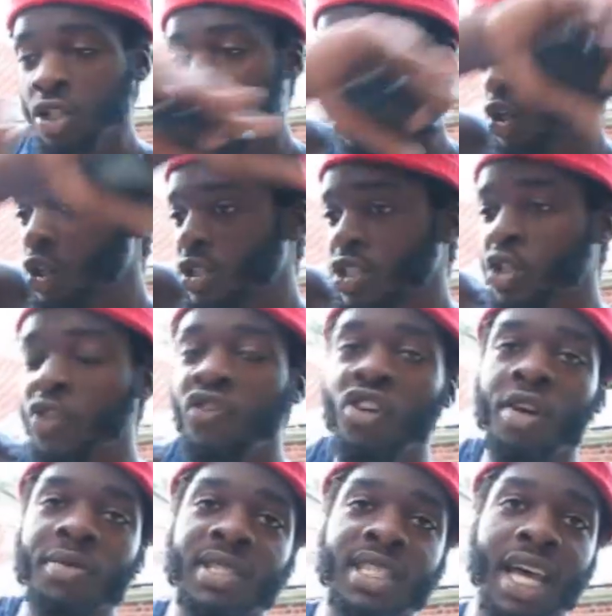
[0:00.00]
Turn yourself
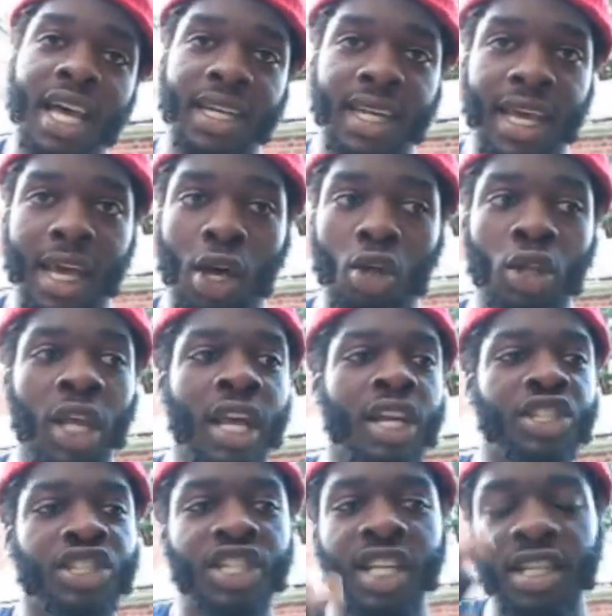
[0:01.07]
upside down,
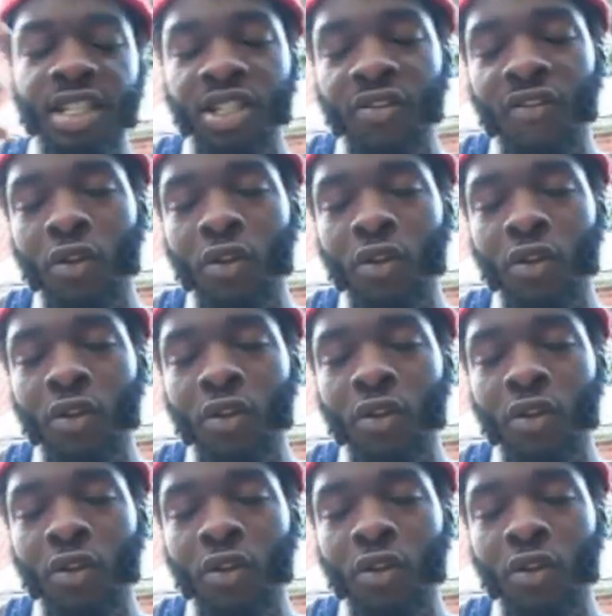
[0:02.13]
change the